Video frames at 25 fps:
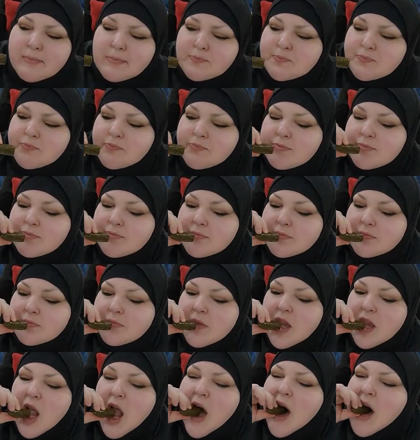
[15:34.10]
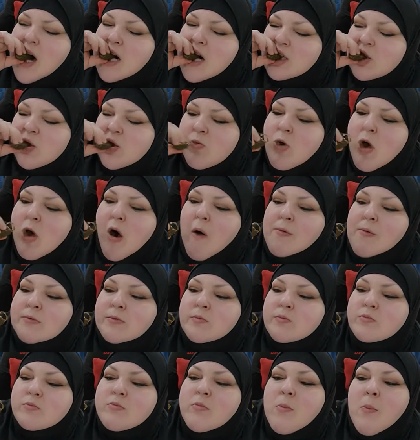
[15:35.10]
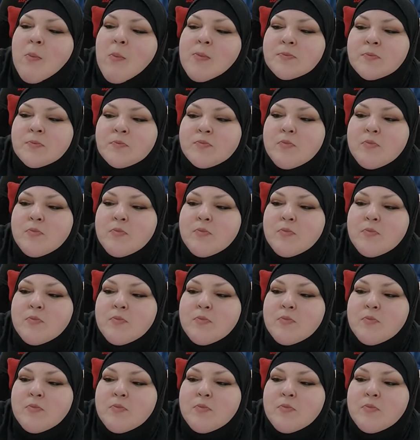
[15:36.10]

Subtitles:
I know. It's hard.